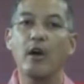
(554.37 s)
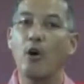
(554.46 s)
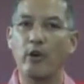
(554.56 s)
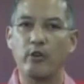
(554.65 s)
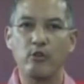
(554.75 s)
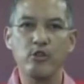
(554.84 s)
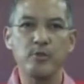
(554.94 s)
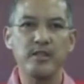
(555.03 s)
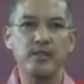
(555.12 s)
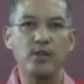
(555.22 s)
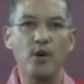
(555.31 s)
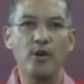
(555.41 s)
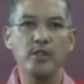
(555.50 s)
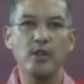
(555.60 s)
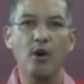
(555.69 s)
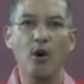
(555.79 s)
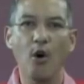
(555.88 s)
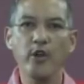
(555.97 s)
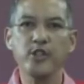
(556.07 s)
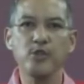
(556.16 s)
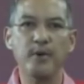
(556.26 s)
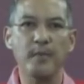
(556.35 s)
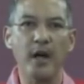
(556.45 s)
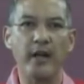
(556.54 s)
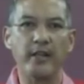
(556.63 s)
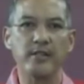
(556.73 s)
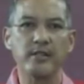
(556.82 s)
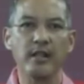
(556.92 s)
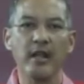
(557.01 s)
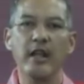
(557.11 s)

or grocery stores or supermarkets